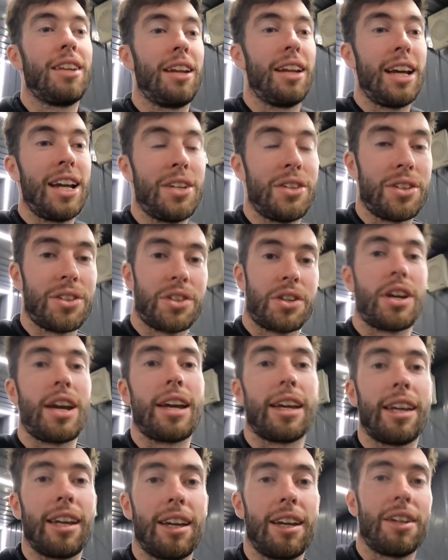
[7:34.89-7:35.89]
today, just
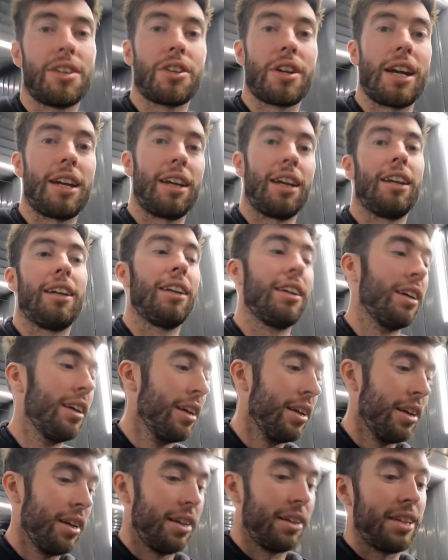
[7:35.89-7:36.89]
checking
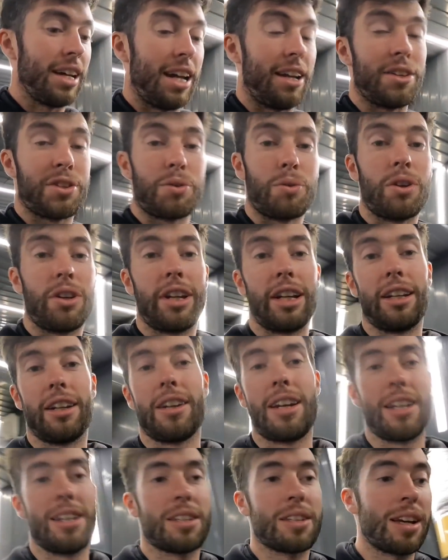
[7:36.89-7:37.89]
that it's running
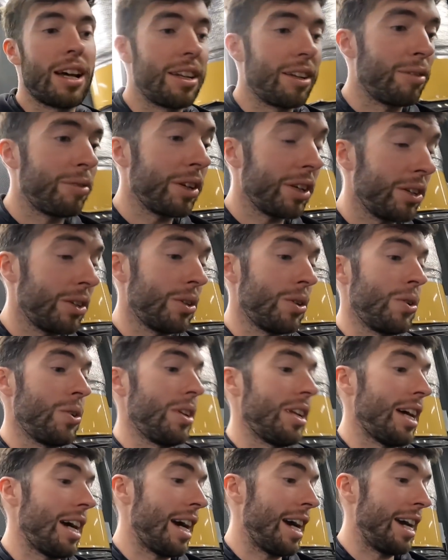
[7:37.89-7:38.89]
nice on the
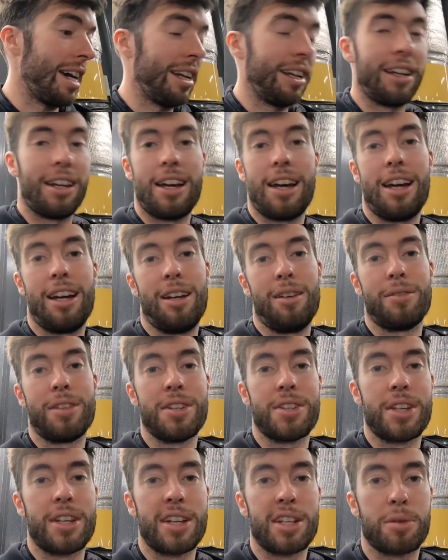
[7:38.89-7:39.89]
fuel, and if
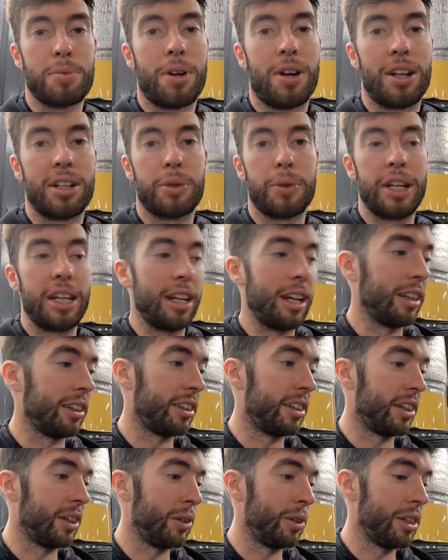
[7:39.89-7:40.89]
there's any small tweaking
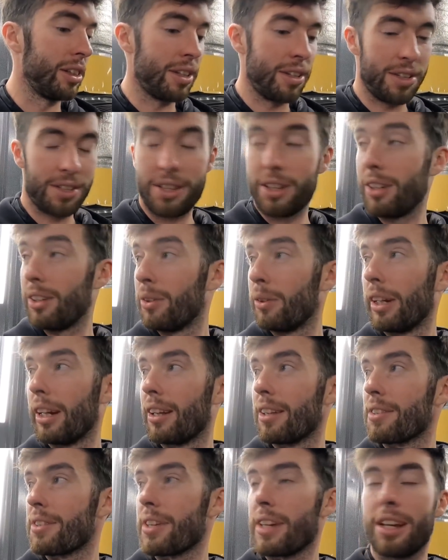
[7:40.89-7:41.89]
to do. So
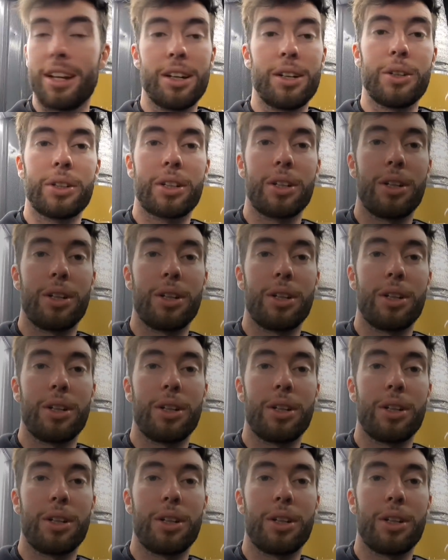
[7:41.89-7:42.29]
we'll see how it